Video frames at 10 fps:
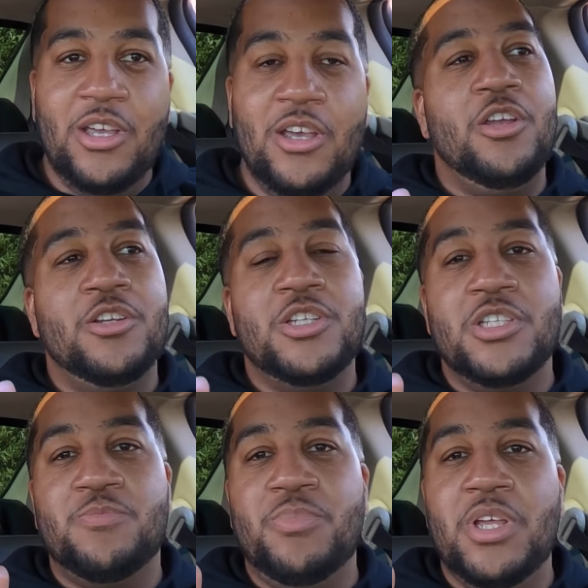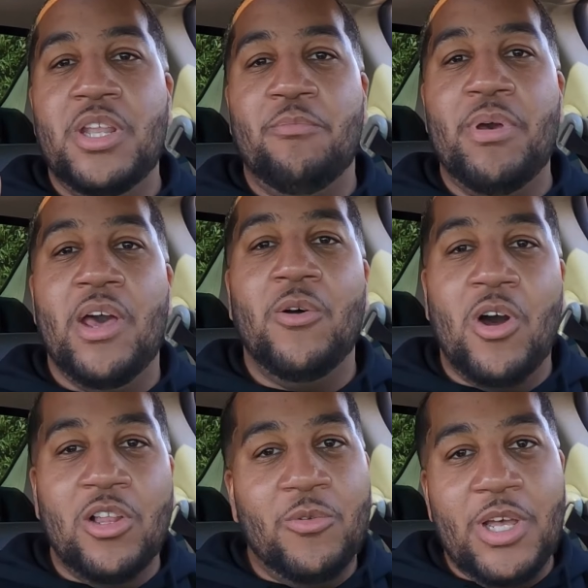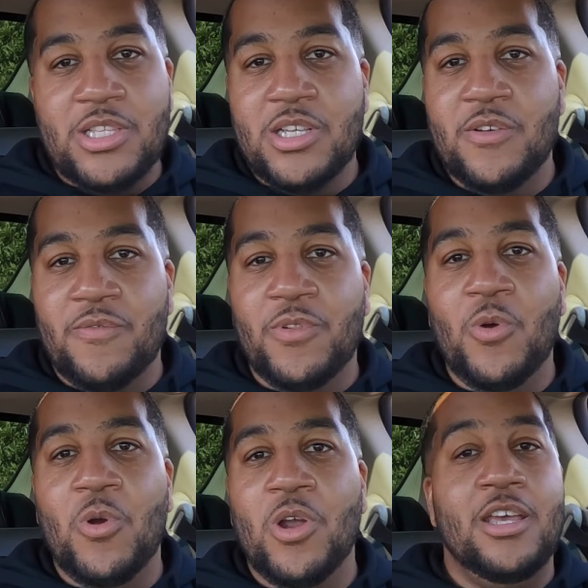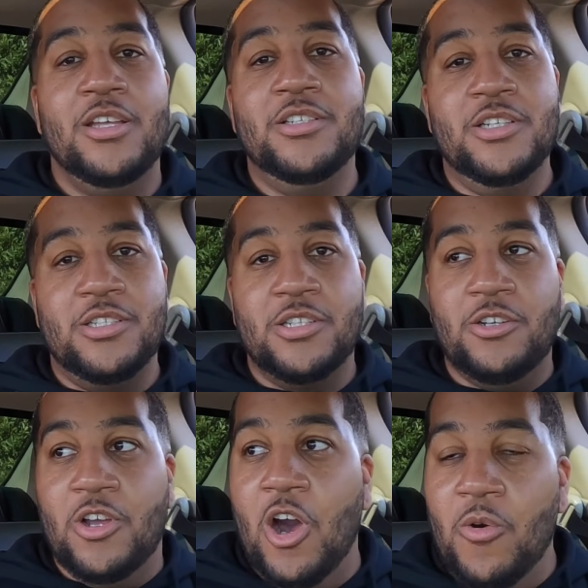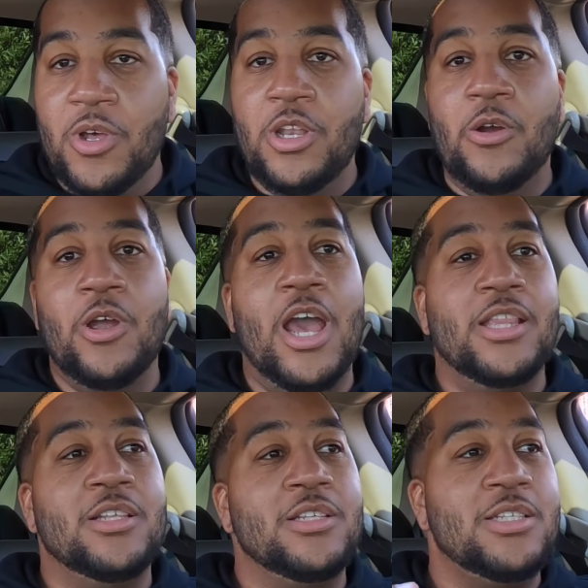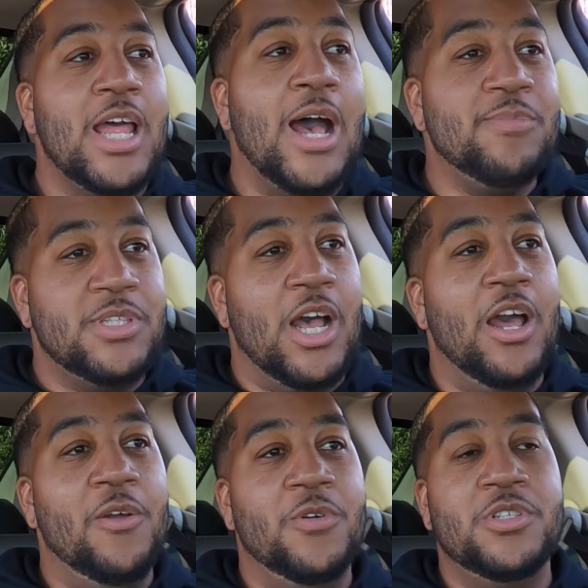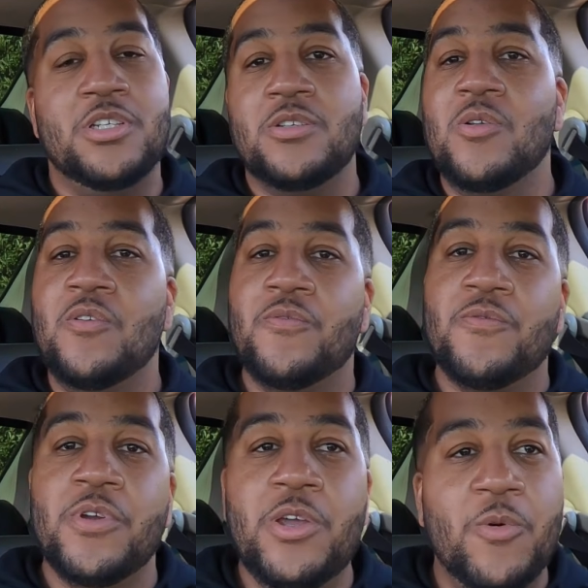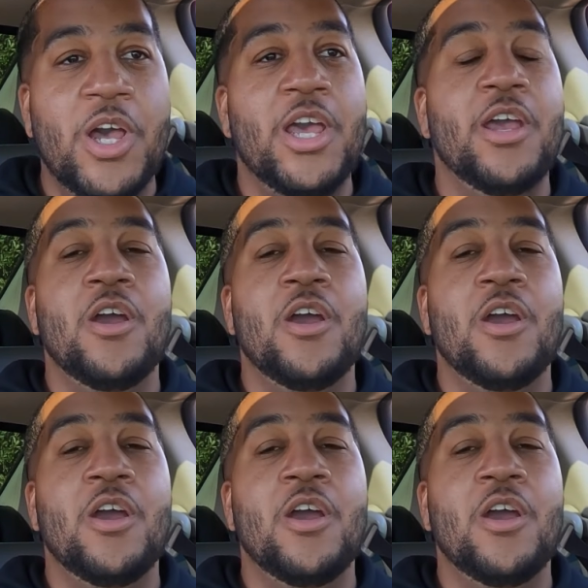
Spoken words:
you're just putting the pedal all the way to the floor and just going, or at the stop sign, or just on the freeway